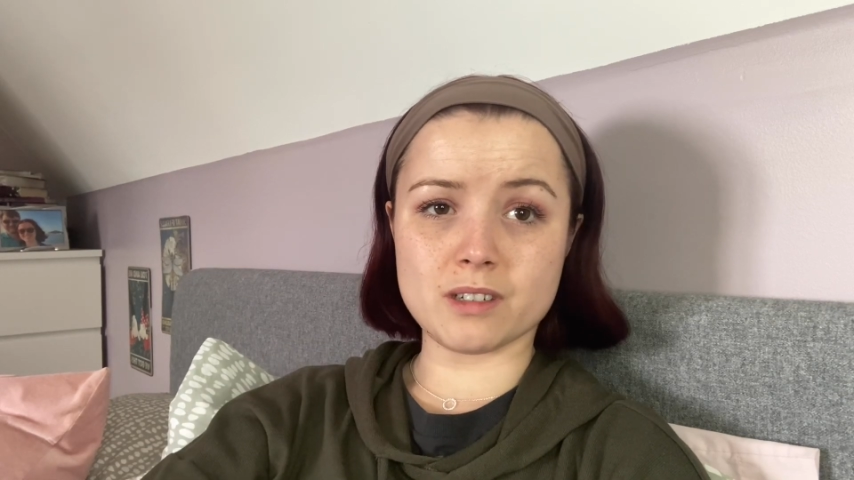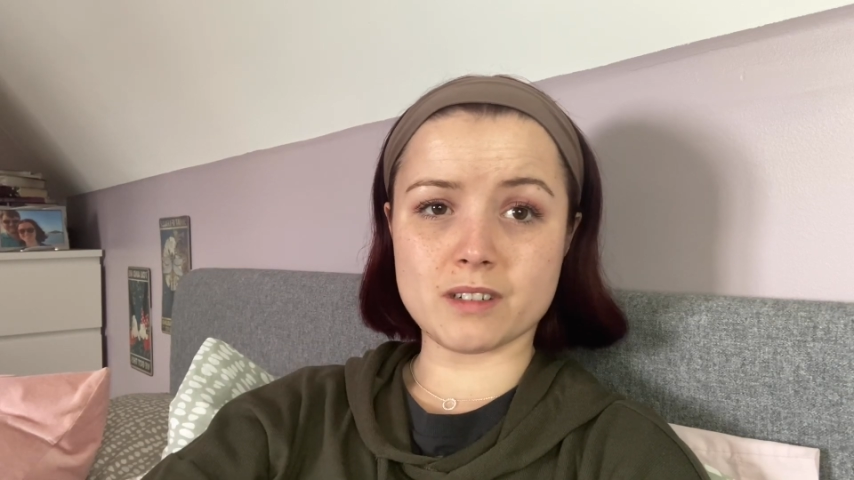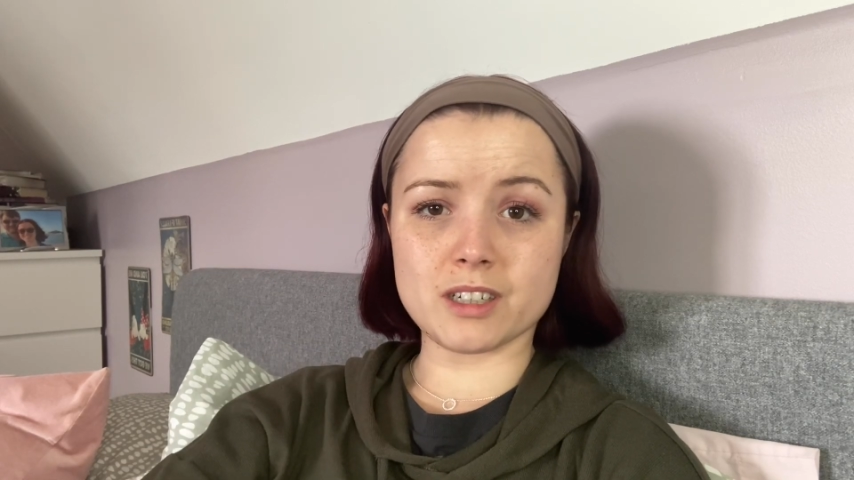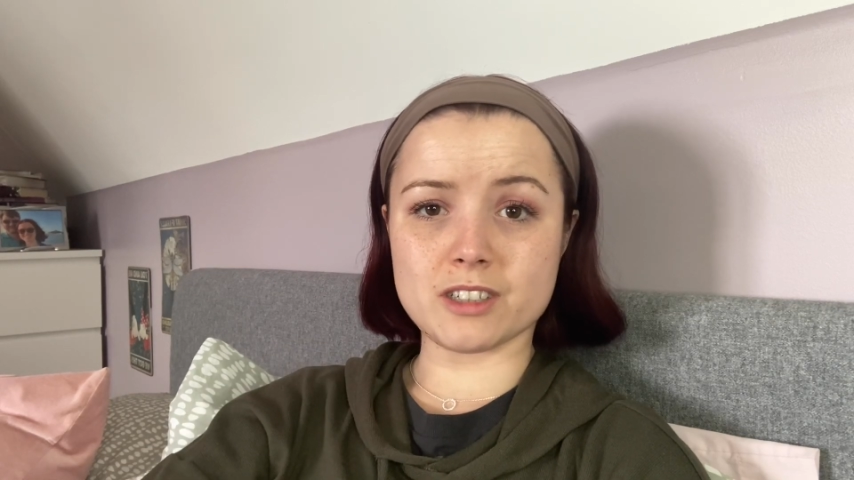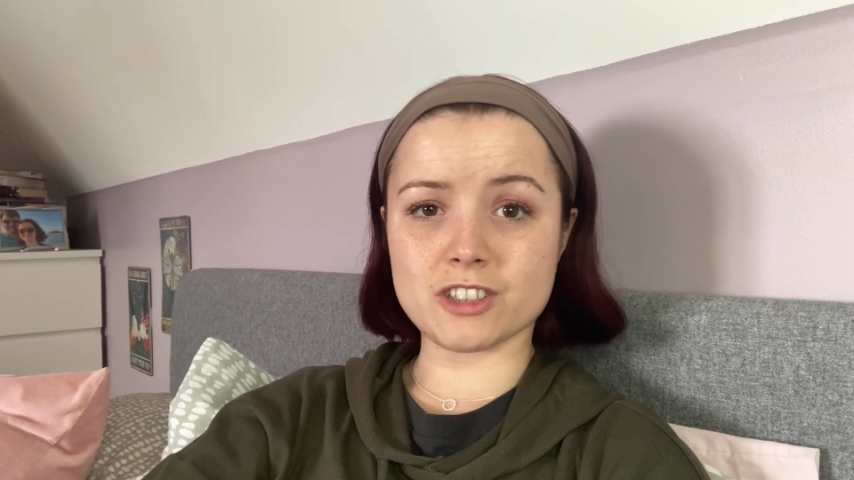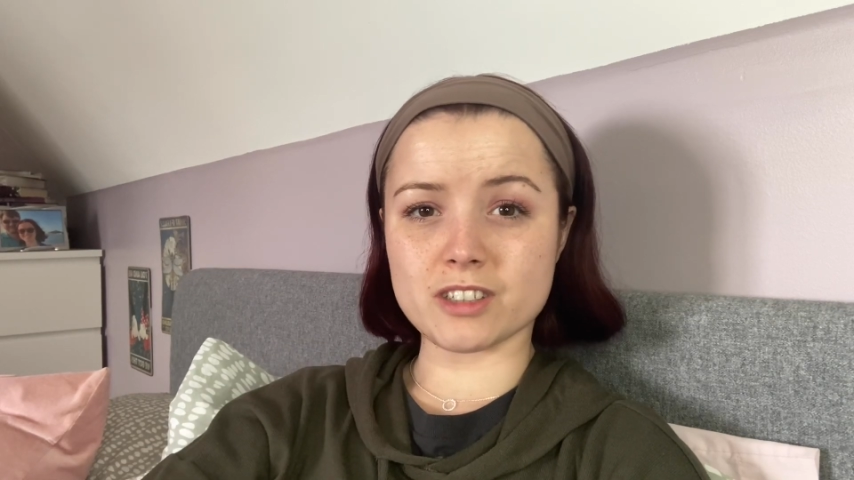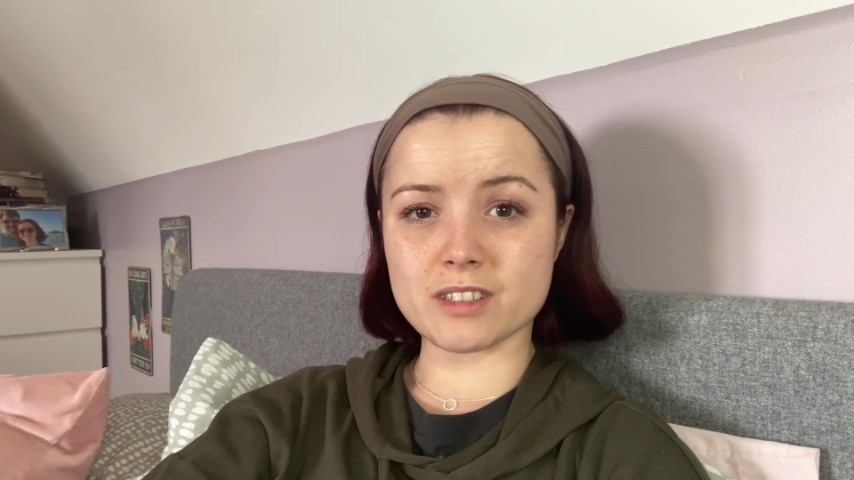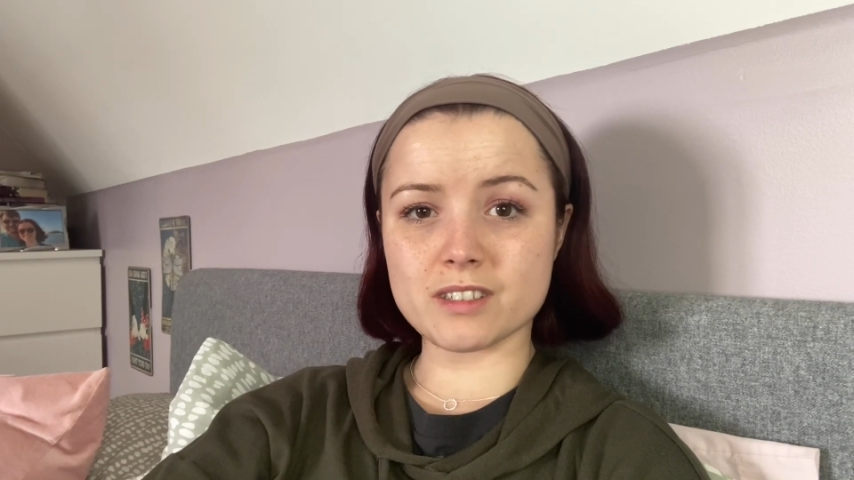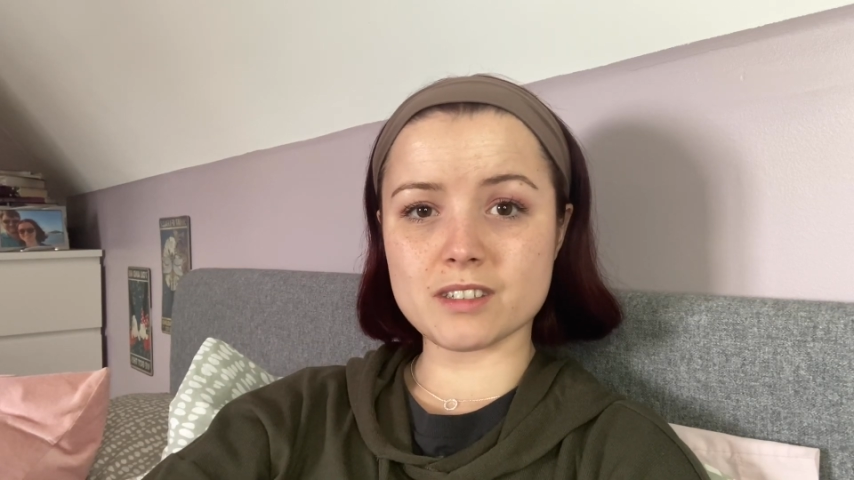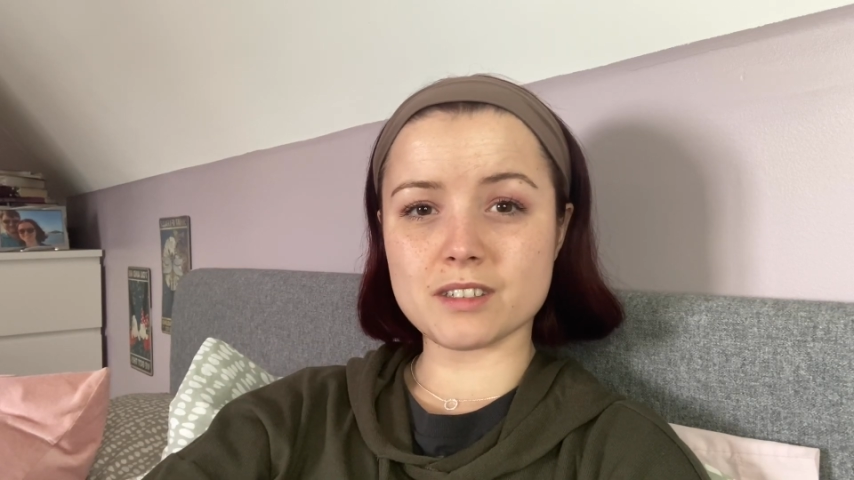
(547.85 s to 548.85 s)
I'm going to
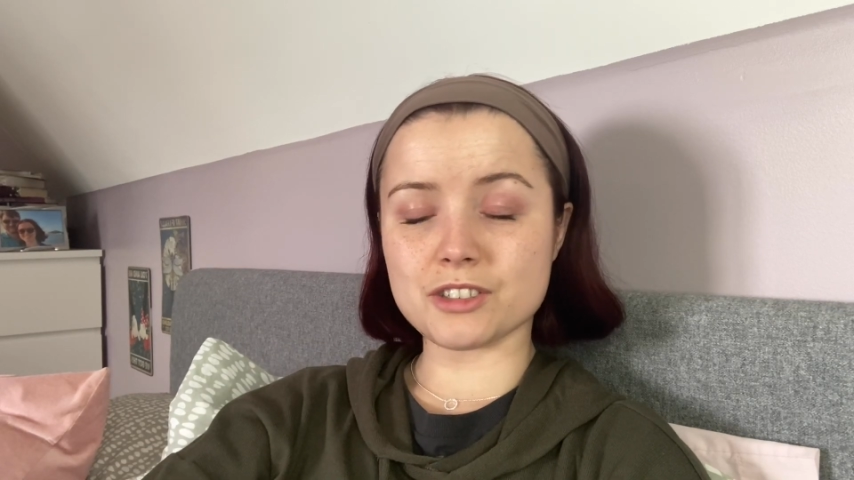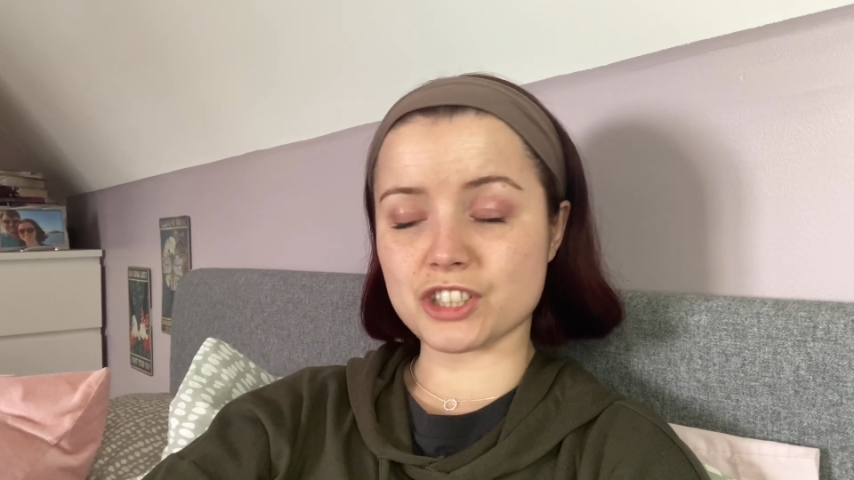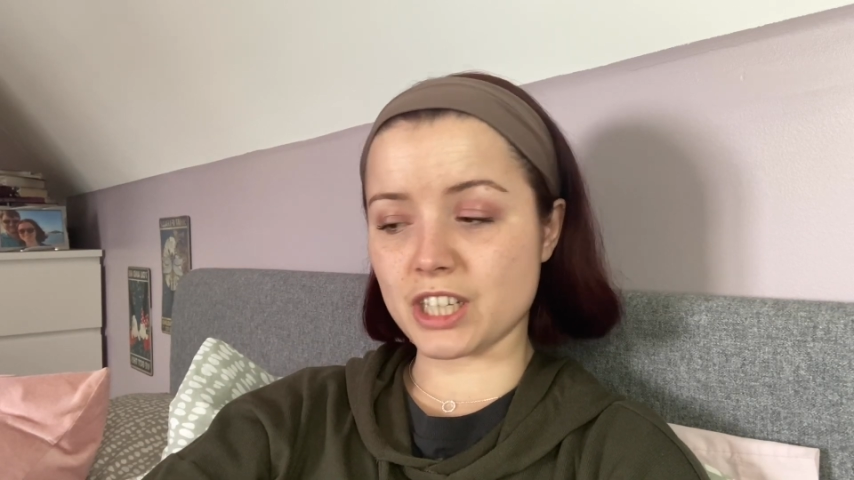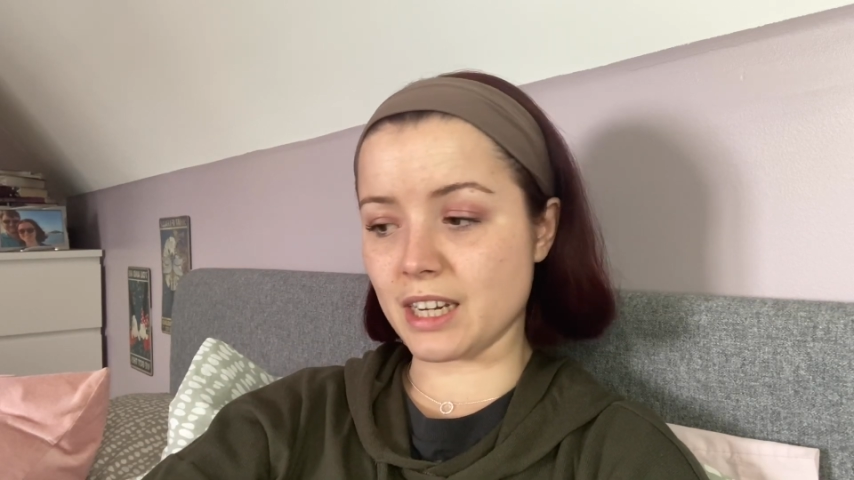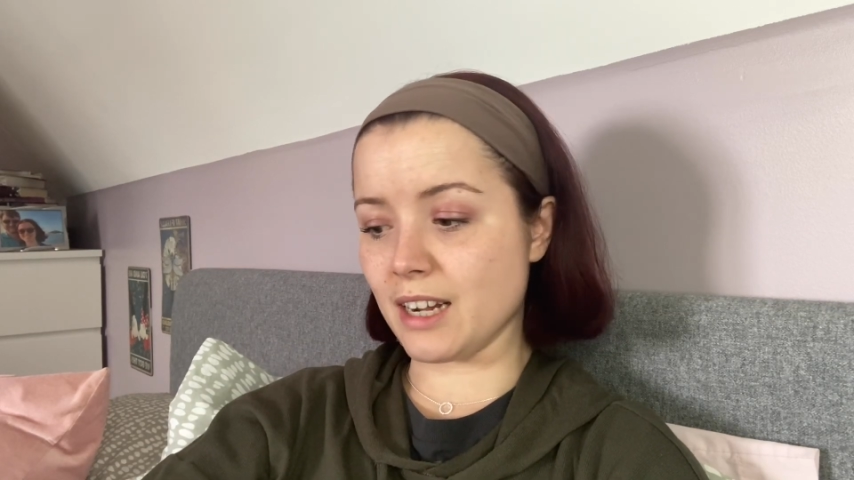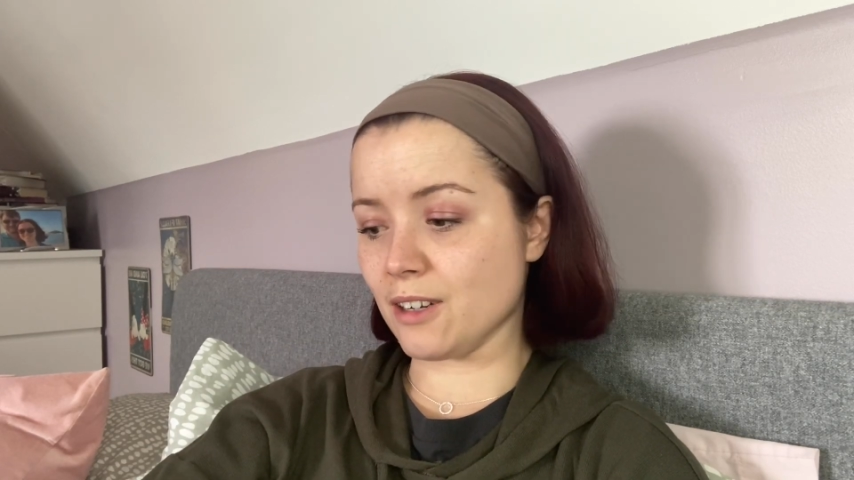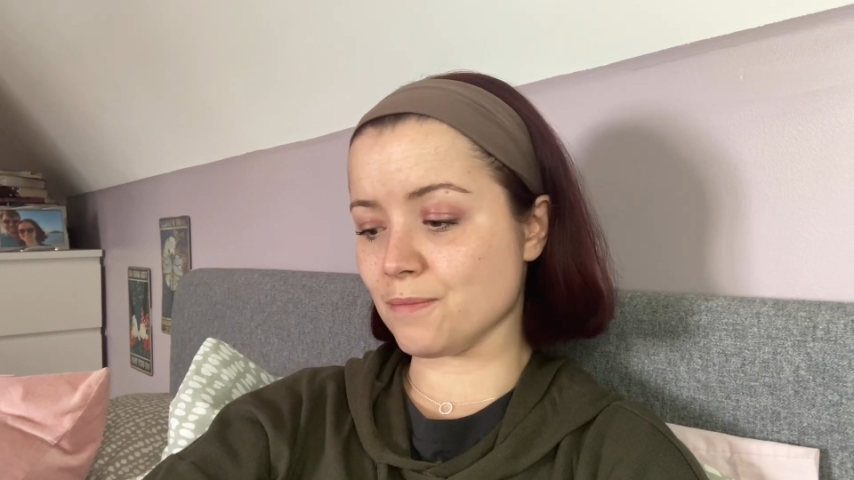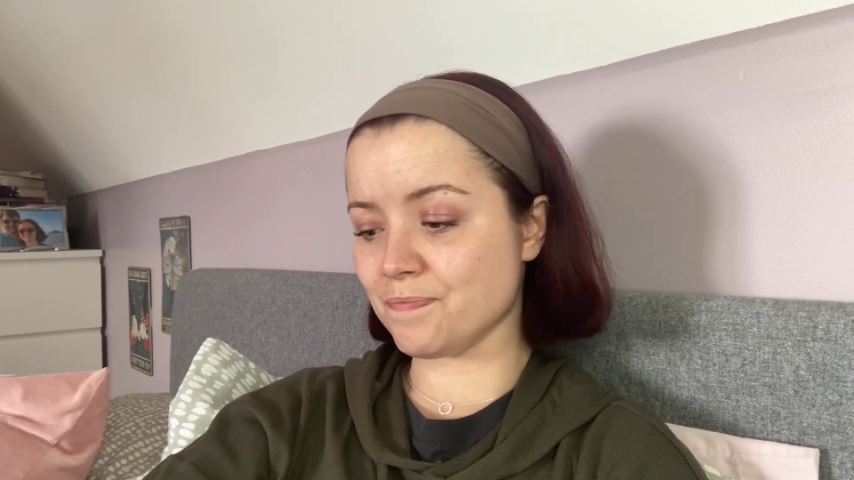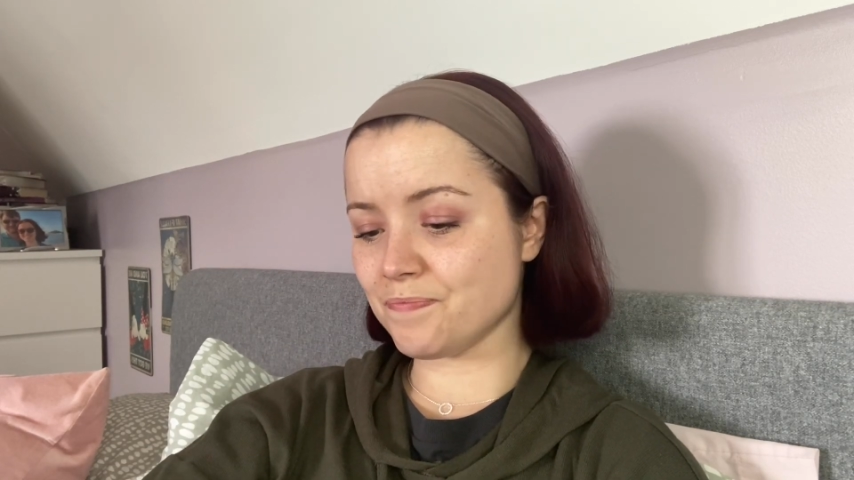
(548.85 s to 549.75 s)
just chill out